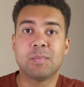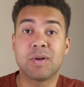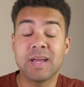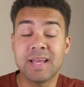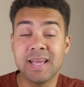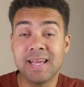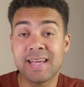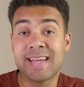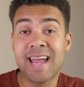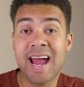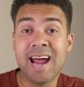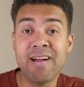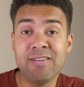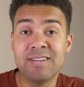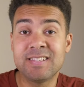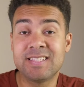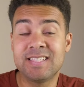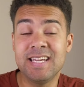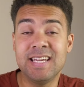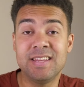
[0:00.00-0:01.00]
But I can
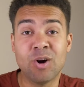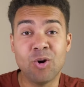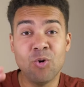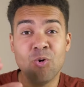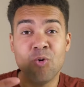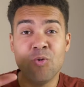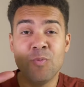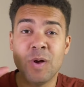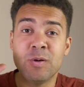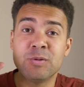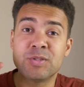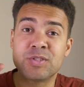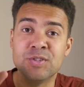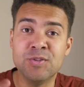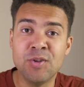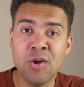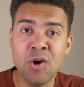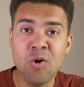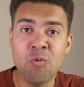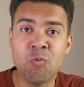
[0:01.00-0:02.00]
guarantee that almost
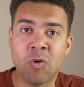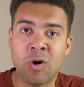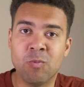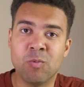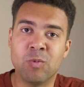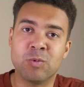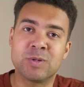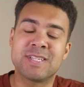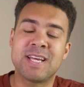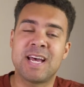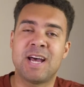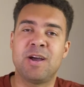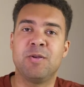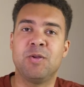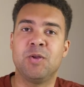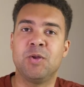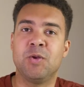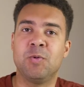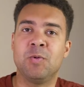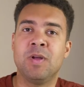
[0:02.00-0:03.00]
no one will tell
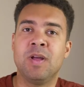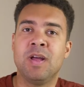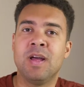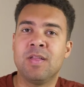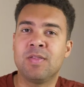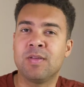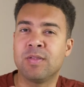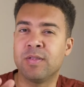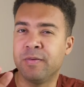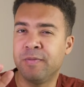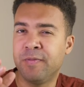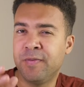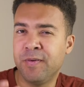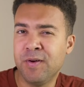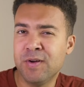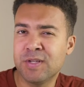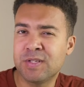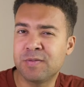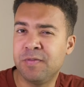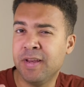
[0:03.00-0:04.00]
you that the
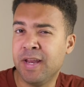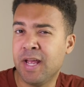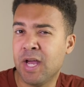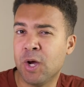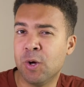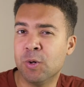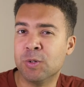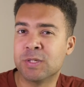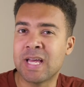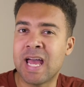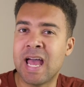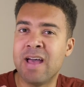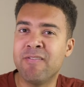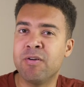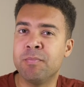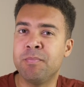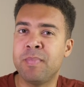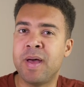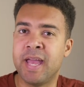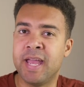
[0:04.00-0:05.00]
first videos ever
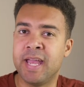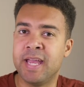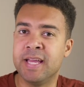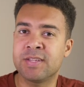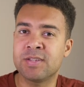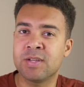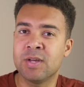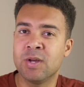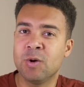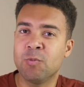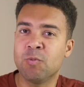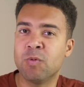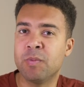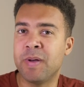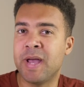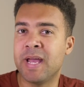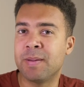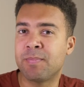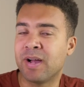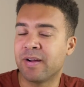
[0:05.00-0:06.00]
made were
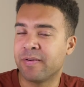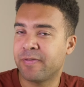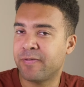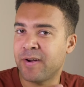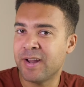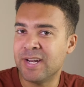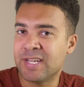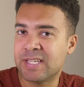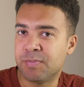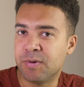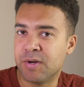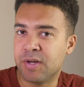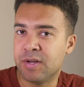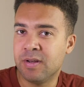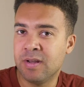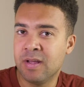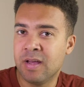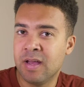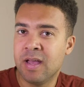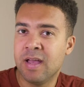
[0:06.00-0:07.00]
made by a
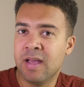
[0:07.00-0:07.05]
Frenchman